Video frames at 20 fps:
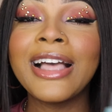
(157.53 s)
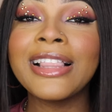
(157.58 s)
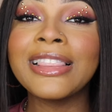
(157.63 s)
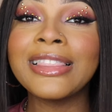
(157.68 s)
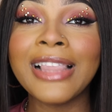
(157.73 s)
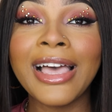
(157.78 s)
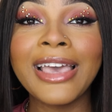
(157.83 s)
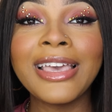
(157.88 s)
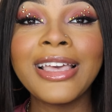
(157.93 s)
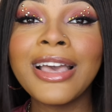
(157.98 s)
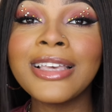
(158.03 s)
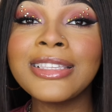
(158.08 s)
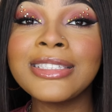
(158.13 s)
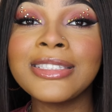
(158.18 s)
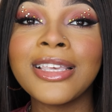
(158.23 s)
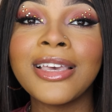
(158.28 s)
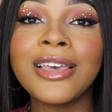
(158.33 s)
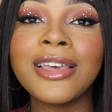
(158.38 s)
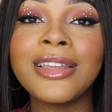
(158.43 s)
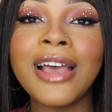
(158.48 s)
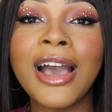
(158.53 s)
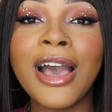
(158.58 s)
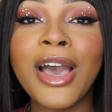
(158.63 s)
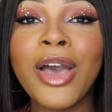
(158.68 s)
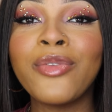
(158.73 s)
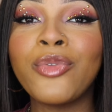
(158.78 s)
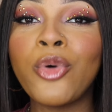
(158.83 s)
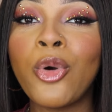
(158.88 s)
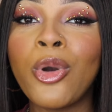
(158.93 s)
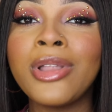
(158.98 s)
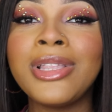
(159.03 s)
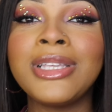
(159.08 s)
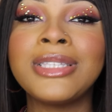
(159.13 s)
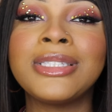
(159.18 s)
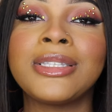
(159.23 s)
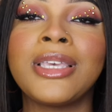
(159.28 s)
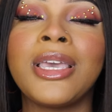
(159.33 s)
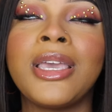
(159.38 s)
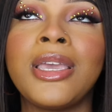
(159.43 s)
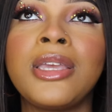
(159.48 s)
Like I said, I have oily
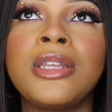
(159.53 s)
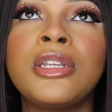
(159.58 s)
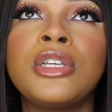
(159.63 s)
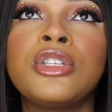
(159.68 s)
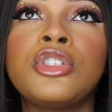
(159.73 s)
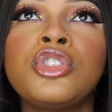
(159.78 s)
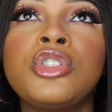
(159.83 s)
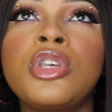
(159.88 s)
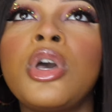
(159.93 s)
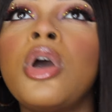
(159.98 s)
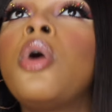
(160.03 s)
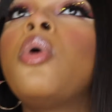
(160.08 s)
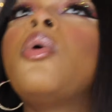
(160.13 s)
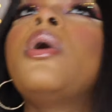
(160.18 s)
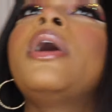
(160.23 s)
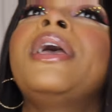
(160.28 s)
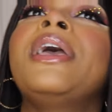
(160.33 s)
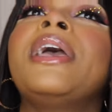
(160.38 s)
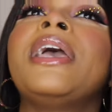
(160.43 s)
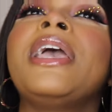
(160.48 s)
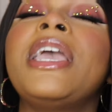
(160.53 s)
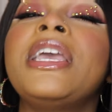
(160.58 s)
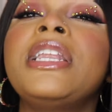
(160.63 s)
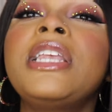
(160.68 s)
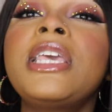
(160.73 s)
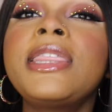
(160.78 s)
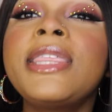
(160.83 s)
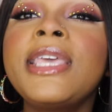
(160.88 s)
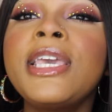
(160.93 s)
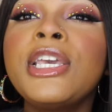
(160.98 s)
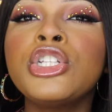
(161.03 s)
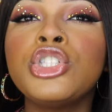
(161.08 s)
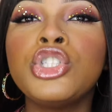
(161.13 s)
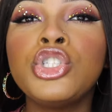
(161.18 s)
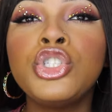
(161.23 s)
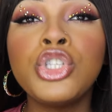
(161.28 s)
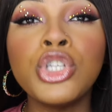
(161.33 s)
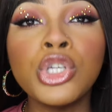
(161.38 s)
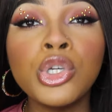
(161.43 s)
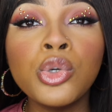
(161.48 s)
skin, so
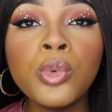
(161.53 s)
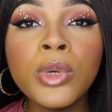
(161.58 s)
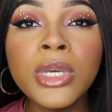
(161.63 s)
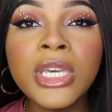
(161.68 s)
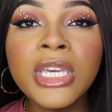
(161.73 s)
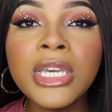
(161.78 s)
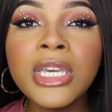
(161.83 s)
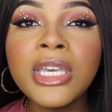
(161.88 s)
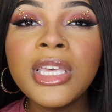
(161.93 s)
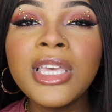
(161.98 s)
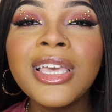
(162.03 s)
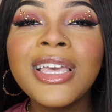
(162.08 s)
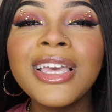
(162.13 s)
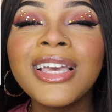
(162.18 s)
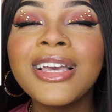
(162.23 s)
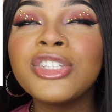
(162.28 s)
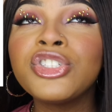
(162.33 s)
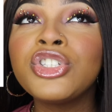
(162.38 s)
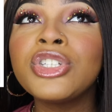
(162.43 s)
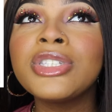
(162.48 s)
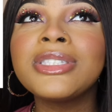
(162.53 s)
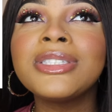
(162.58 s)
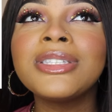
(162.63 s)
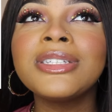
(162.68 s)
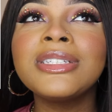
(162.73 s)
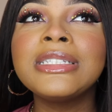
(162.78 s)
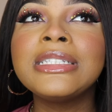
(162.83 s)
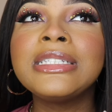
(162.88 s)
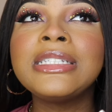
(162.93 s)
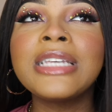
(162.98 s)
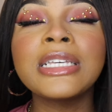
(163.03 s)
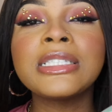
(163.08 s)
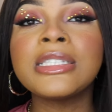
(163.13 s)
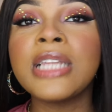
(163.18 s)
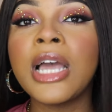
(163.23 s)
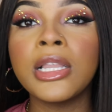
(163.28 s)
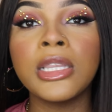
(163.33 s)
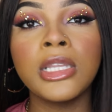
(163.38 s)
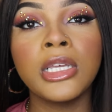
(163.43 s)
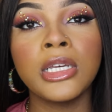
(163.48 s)
anything dewy just does
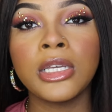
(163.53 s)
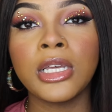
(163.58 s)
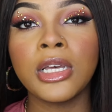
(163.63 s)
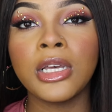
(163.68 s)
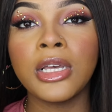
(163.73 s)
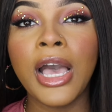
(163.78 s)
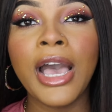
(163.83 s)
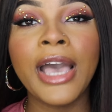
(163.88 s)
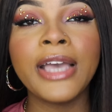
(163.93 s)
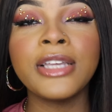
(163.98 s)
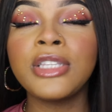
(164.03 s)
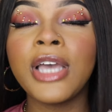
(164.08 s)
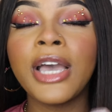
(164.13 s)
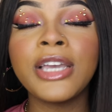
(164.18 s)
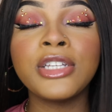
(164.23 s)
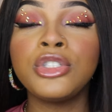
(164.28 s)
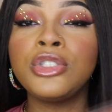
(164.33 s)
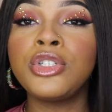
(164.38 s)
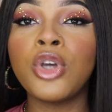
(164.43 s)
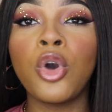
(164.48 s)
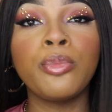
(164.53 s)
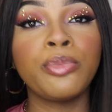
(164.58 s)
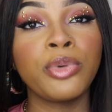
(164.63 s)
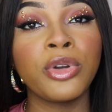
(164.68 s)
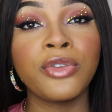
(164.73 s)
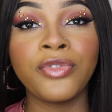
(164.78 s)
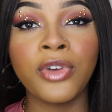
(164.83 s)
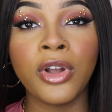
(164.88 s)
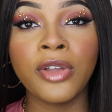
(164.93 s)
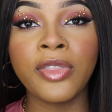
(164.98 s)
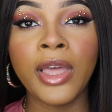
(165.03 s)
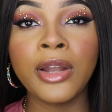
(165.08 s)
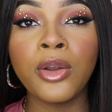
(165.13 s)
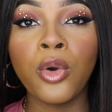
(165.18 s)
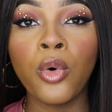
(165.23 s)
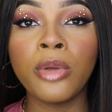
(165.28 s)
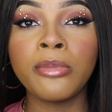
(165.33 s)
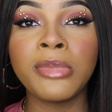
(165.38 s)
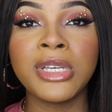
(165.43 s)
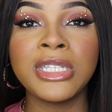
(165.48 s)
not look. I don't prefer that
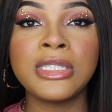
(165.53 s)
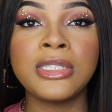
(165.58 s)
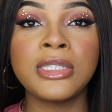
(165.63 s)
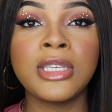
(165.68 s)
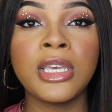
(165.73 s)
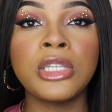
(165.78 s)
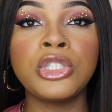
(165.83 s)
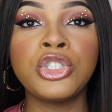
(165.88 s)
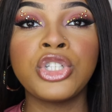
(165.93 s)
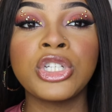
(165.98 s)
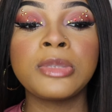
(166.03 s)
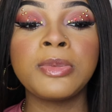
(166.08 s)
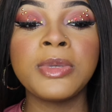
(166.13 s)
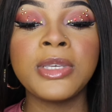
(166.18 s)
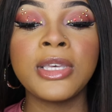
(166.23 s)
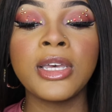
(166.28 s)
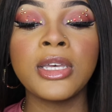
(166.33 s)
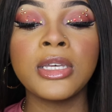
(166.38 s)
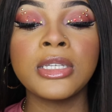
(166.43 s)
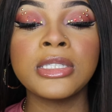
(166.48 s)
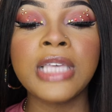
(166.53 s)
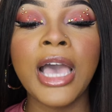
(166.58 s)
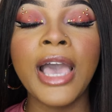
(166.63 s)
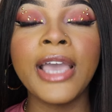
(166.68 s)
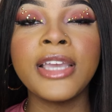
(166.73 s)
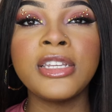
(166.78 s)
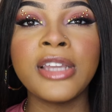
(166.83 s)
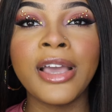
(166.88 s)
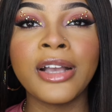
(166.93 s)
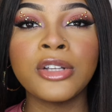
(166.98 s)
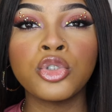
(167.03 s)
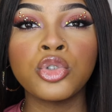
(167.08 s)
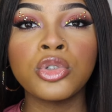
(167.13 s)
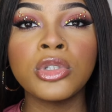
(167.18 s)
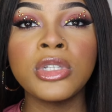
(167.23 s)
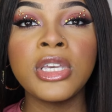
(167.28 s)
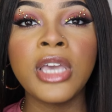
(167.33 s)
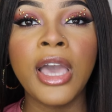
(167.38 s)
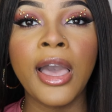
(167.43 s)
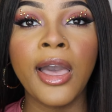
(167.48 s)
on my skin just because I
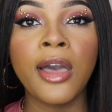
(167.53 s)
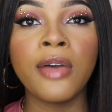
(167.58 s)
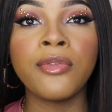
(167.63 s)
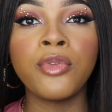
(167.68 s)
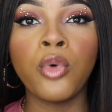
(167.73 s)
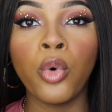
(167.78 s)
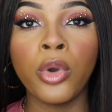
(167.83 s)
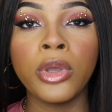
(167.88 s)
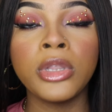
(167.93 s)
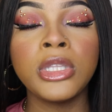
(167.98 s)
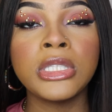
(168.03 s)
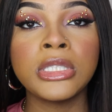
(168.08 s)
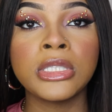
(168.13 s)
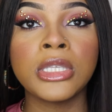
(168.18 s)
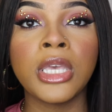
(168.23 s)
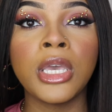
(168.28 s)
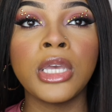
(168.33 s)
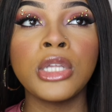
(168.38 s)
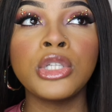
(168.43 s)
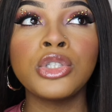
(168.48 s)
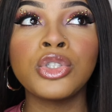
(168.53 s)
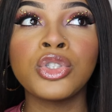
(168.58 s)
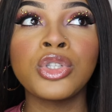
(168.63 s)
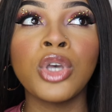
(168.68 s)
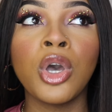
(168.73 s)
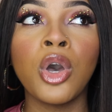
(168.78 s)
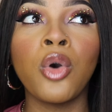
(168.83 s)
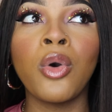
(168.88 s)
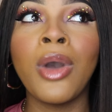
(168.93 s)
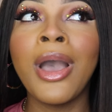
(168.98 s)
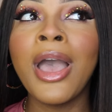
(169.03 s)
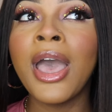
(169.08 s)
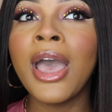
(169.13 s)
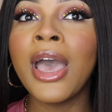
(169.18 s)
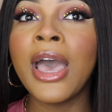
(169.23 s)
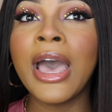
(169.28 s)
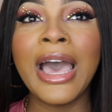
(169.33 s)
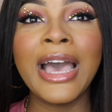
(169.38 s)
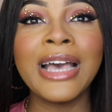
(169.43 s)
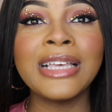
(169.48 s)
naturally have oily skin. So
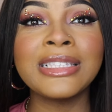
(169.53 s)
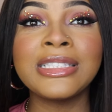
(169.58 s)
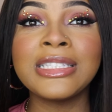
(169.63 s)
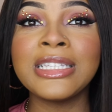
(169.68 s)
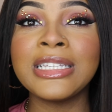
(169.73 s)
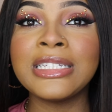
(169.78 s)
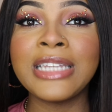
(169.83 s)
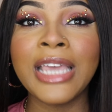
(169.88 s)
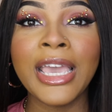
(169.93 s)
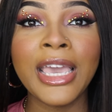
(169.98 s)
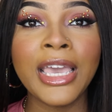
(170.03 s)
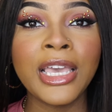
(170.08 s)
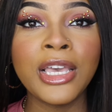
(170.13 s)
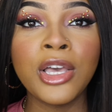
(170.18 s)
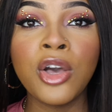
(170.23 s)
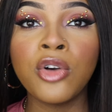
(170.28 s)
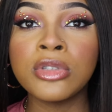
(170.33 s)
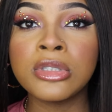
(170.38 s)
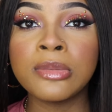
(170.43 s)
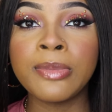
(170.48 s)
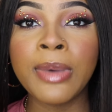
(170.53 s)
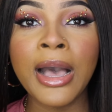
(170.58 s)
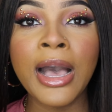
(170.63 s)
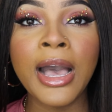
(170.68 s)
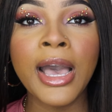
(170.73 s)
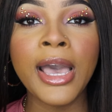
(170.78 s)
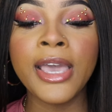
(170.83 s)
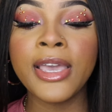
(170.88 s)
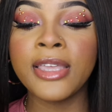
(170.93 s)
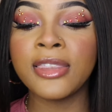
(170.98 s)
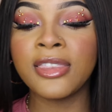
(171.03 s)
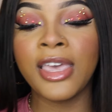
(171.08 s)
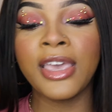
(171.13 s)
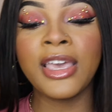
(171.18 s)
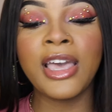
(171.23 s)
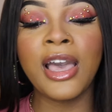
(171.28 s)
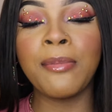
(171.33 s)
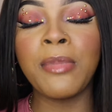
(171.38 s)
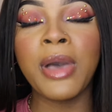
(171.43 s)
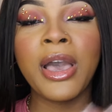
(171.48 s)
as the day goes by and
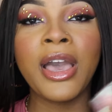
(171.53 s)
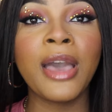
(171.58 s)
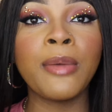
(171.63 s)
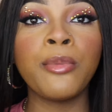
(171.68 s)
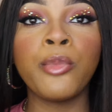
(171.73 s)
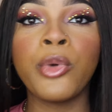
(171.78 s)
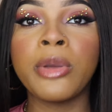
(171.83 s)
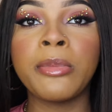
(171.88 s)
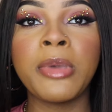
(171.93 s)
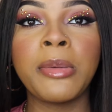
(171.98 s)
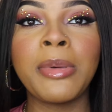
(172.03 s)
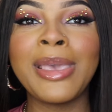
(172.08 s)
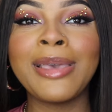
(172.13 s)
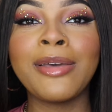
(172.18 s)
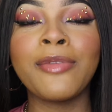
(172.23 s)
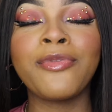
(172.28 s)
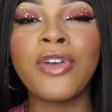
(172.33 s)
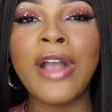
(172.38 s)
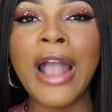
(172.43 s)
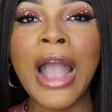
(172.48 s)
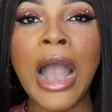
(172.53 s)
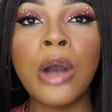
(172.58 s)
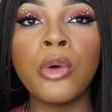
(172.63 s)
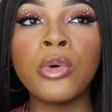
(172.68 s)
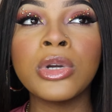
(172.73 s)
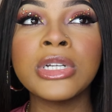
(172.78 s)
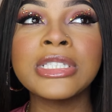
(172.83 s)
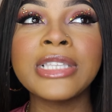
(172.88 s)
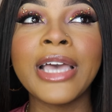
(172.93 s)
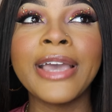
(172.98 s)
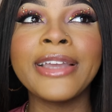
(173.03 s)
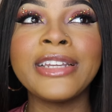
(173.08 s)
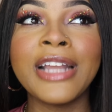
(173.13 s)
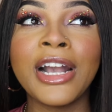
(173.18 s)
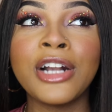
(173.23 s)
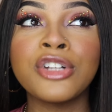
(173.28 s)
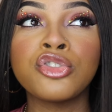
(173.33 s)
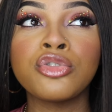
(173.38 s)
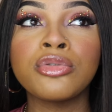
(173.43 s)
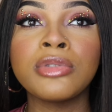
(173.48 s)
I'm wearing my makeup for hours, I
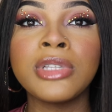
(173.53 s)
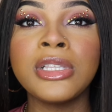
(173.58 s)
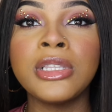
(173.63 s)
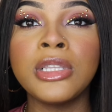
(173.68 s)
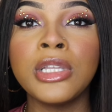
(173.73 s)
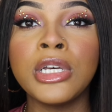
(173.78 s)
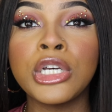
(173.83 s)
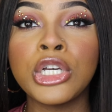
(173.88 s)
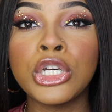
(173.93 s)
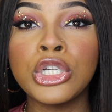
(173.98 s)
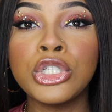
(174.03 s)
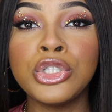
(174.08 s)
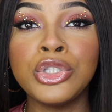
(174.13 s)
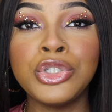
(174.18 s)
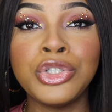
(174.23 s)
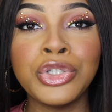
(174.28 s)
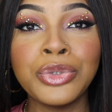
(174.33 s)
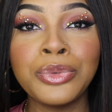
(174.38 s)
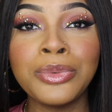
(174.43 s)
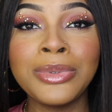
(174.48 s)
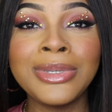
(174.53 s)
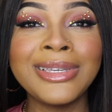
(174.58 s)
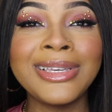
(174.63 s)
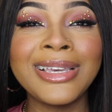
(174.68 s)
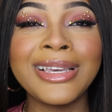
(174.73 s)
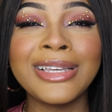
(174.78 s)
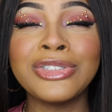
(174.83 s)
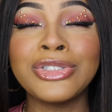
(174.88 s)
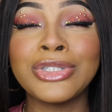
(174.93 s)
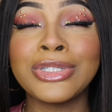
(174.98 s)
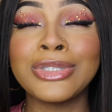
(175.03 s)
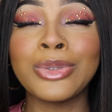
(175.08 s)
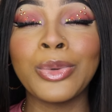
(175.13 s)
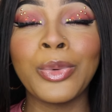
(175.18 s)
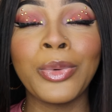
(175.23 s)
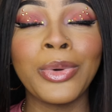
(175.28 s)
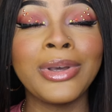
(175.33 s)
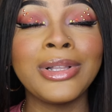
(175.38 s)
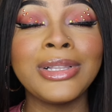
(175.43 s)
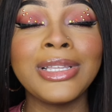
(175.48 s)
naturally look dewy and just
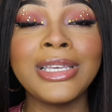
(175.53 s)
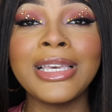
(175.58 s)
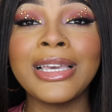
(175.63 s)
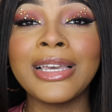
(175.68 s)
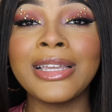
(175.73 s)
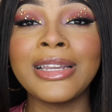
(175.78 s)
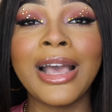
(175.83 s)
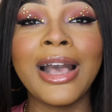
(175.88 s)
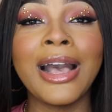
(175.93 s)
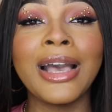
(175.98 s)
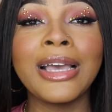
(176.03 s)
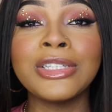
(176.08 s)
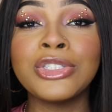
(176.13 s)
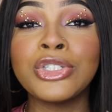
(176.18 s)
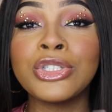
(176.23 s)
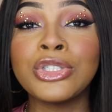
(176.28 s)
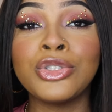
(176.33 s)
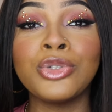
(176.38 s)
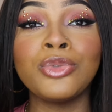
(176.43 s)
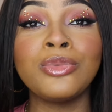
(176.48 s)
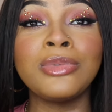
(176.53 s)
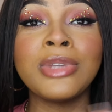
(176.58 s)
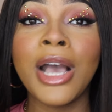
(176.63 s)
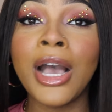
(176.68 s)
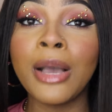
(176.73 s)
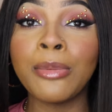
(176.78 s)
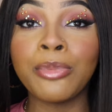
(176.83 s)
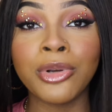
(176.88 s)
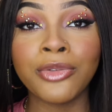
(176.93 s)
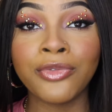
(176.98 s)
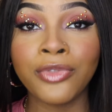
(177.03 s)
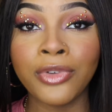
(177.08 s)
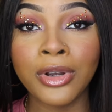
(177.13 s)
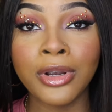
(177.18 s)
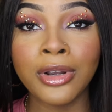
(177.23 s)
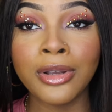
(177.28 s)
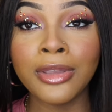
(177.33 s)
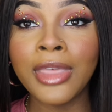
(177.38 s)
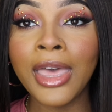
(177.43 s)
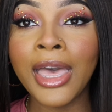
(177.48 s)
oily, and I just do not
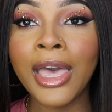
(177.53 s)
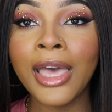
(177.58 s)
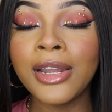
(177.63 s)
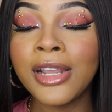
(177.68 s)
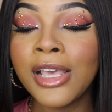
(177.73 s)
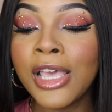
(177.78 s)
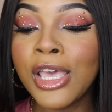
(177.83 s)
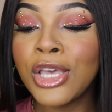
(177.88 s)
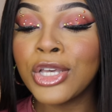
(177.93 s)
prefer that.